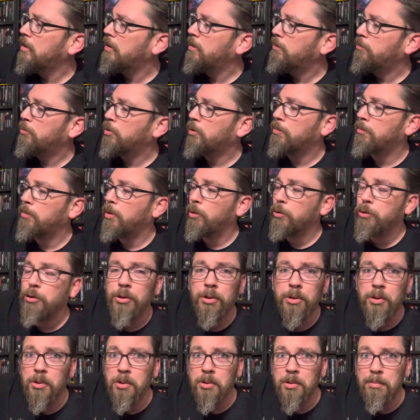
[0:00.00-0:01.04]

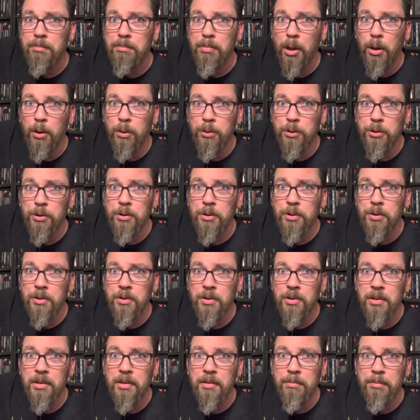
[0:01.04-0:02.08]
promotional
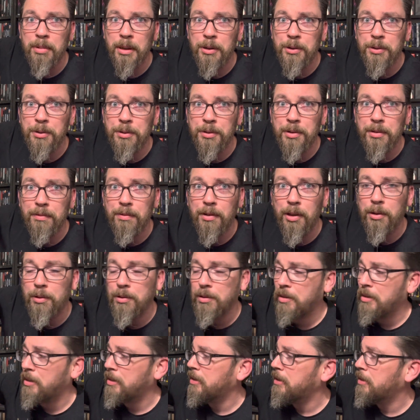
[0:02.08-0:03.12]
posters, pictures of those
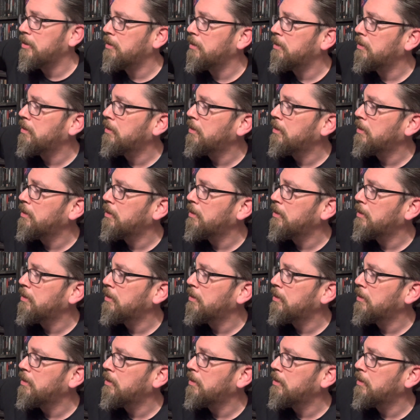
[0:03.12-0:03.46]
things